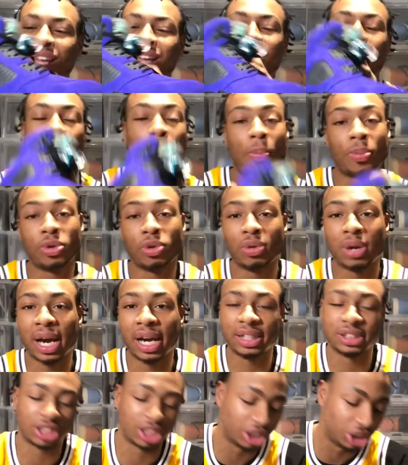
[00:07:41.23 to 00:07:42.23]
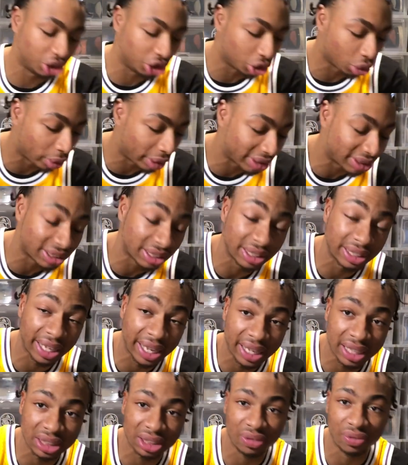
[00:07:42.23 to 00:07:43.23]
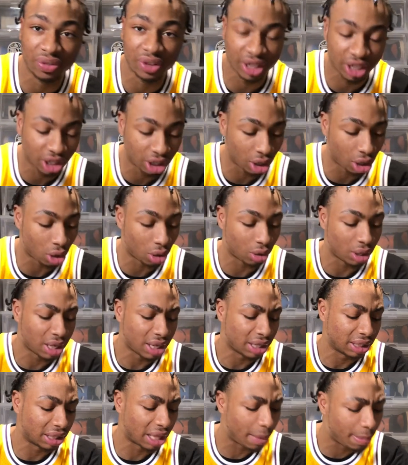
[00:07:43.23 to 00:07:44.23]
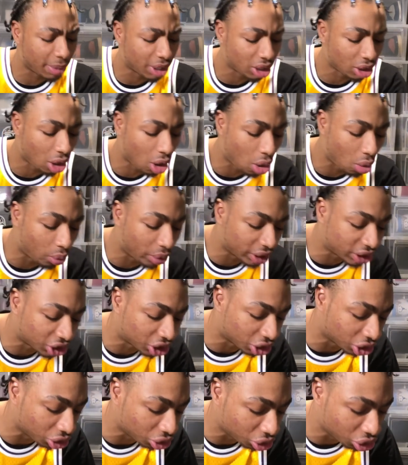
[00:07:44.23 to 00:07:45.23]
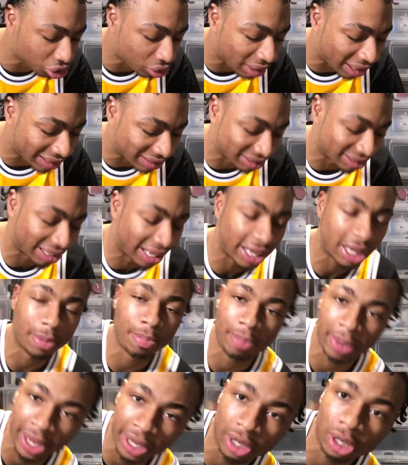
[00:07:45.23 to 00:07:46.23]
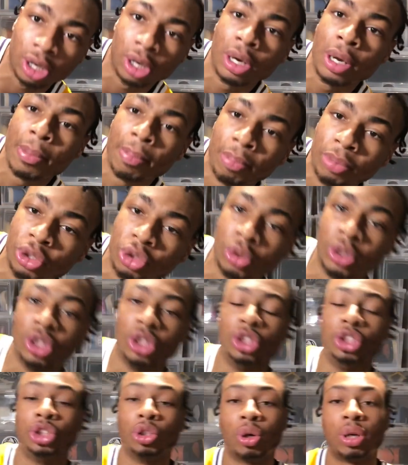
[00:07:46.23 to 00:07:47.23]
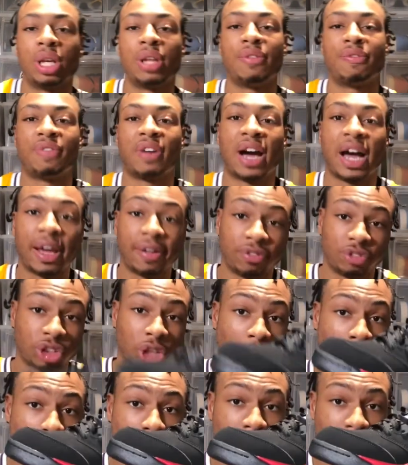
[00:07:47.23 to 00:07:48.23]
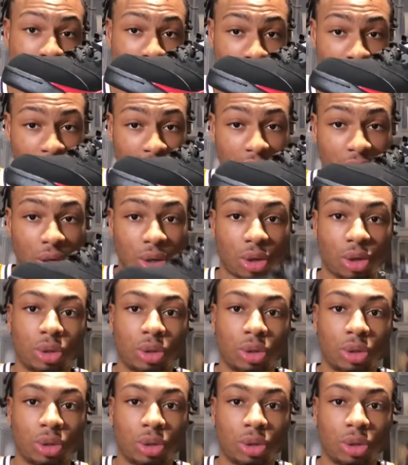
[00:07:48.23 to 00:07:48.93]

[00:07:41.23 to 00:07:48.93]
Hope you guys enjoyed today's video. Let me know which shoe you guys like better between the Jordan 5 Top 3